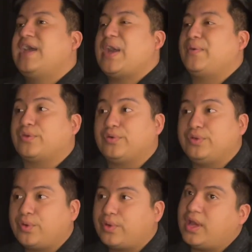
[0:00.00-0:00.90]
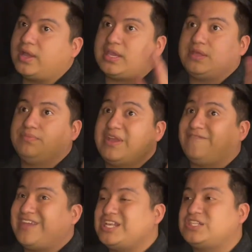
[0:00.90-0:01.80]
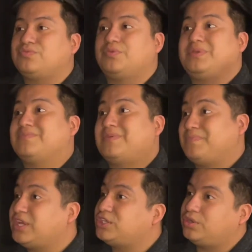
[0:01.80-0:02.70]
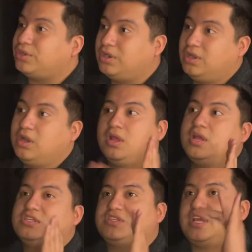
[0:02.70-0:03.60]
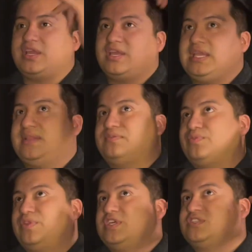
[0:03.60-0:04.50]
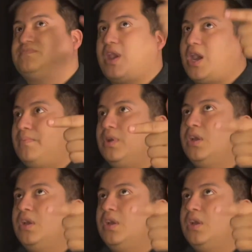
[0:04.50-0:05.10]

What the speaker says: I would go door knock. My face would be in my picture saying he lives with his mom.